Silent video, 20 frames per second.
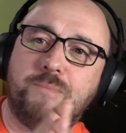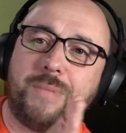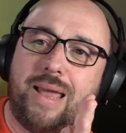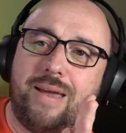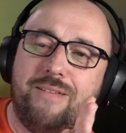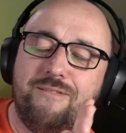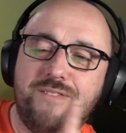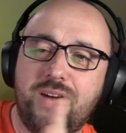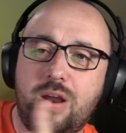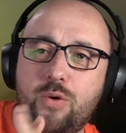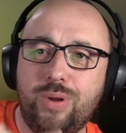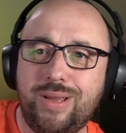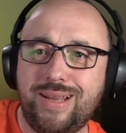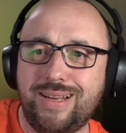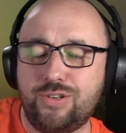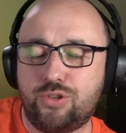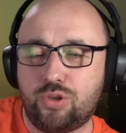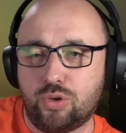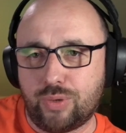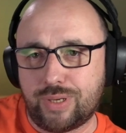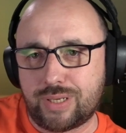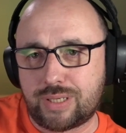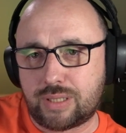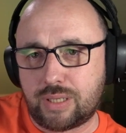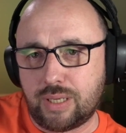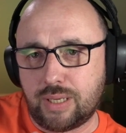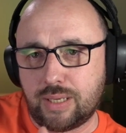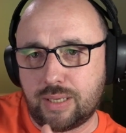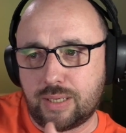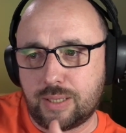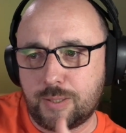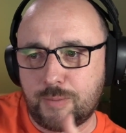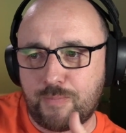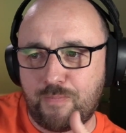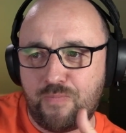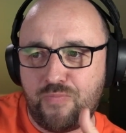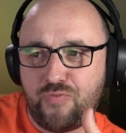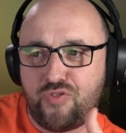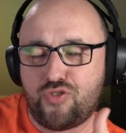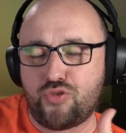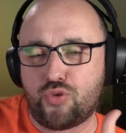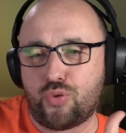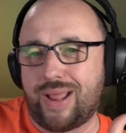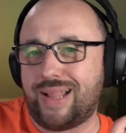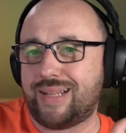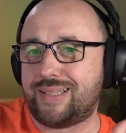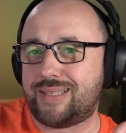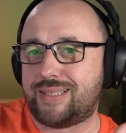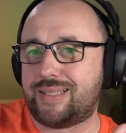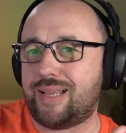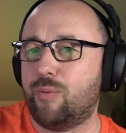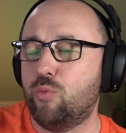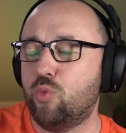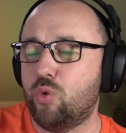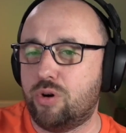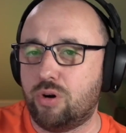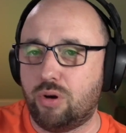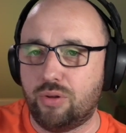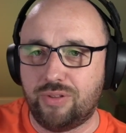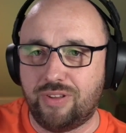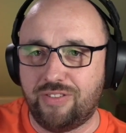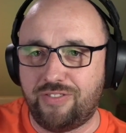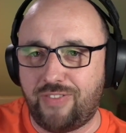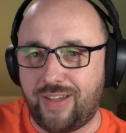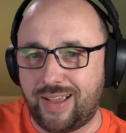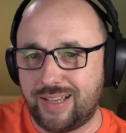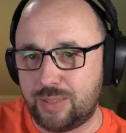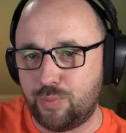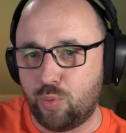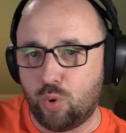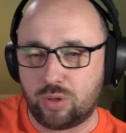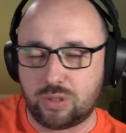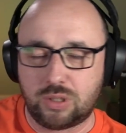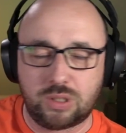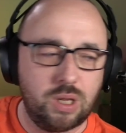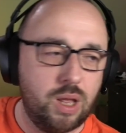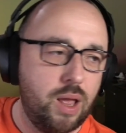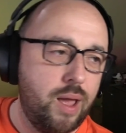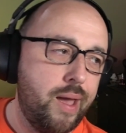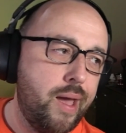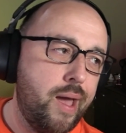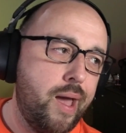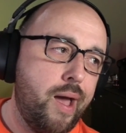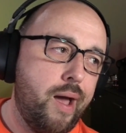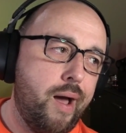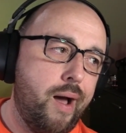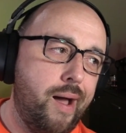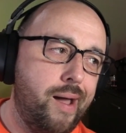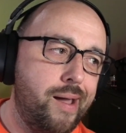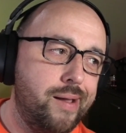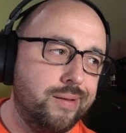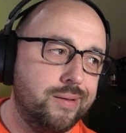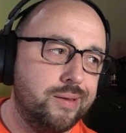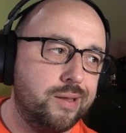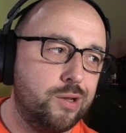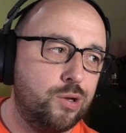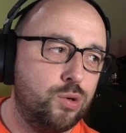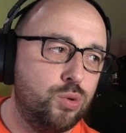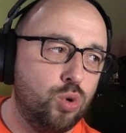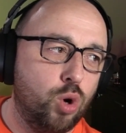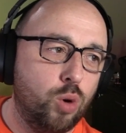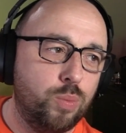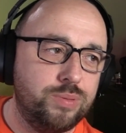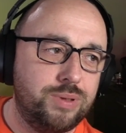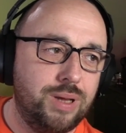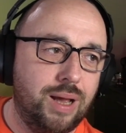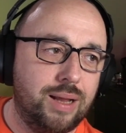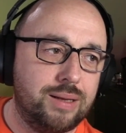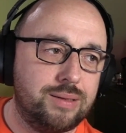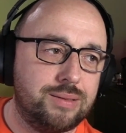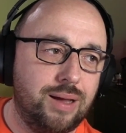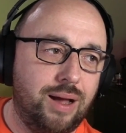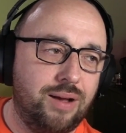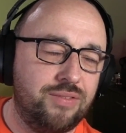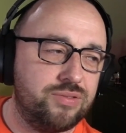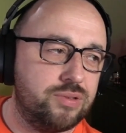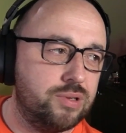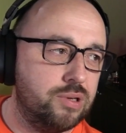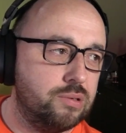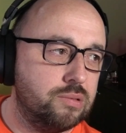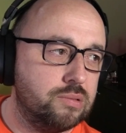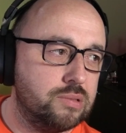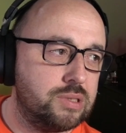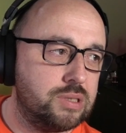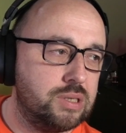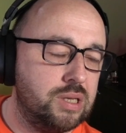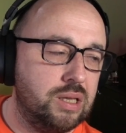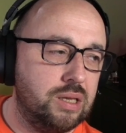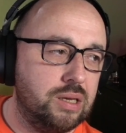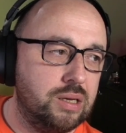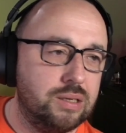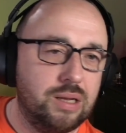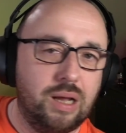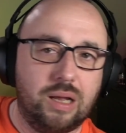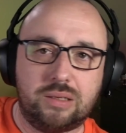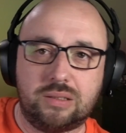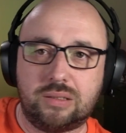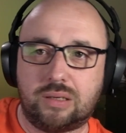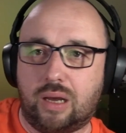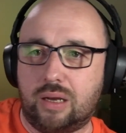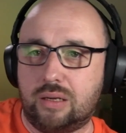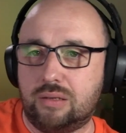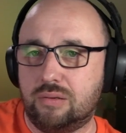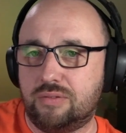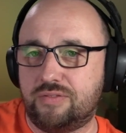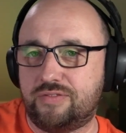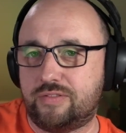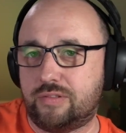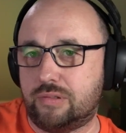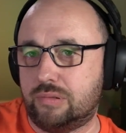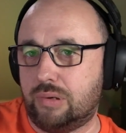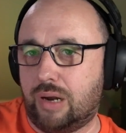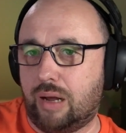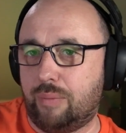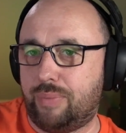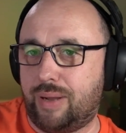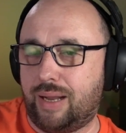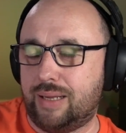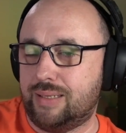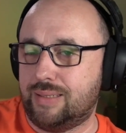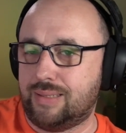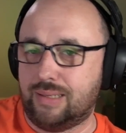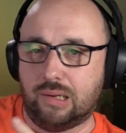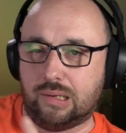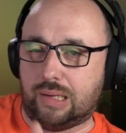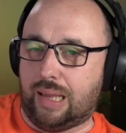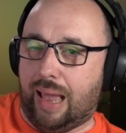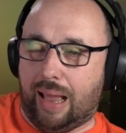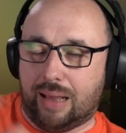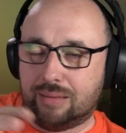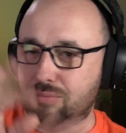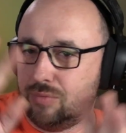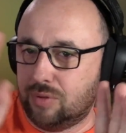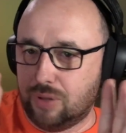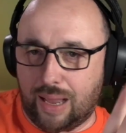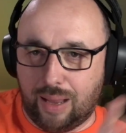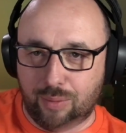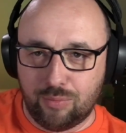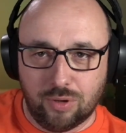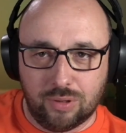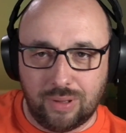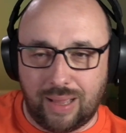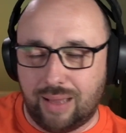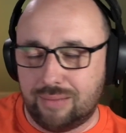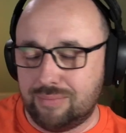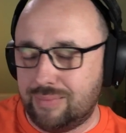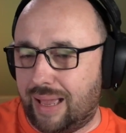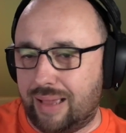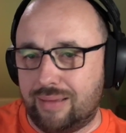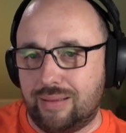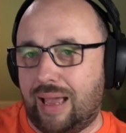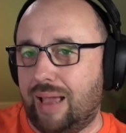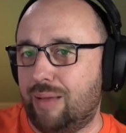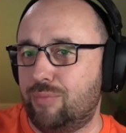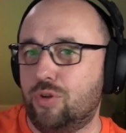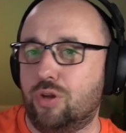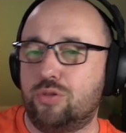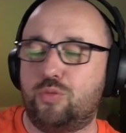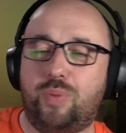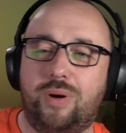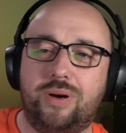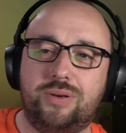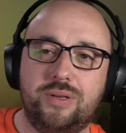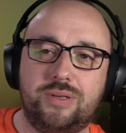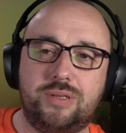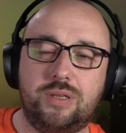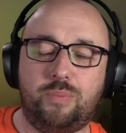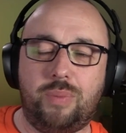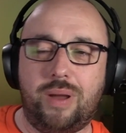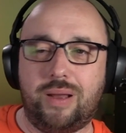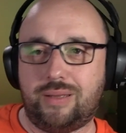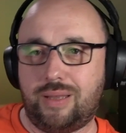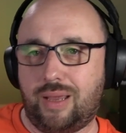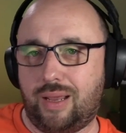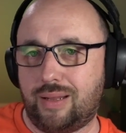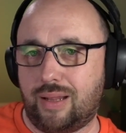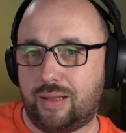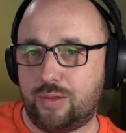very interesting thread somewhere on the Facebooks and the group that after seeing that kind of crap i decided okay I, i'm not I, I i'm not participating in that